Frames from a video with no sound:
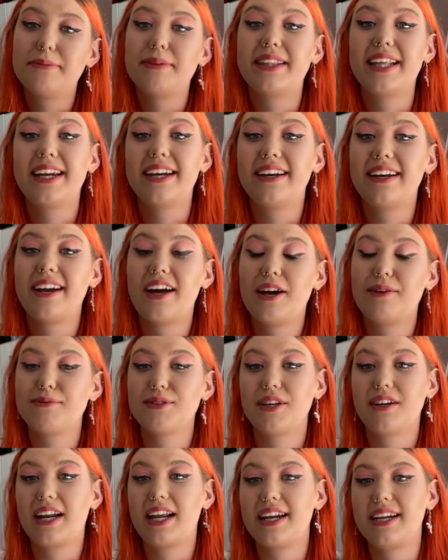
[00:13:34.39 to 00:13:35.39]
But then I'm
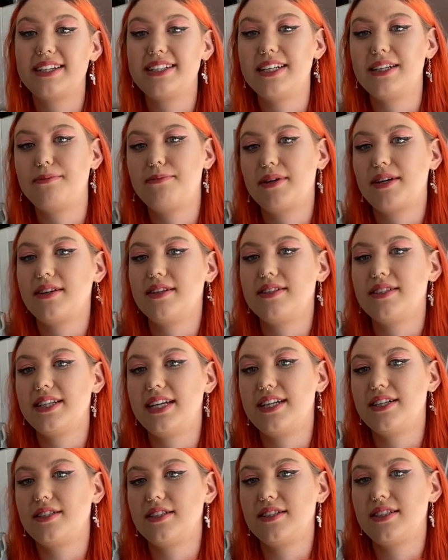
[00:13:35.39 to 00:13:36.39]
so glad I did because
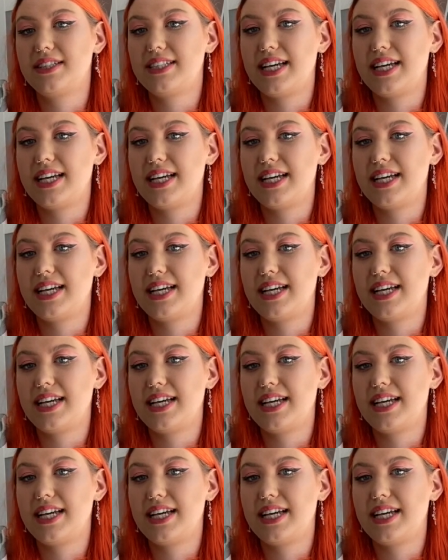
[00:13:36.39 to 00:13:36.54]
it just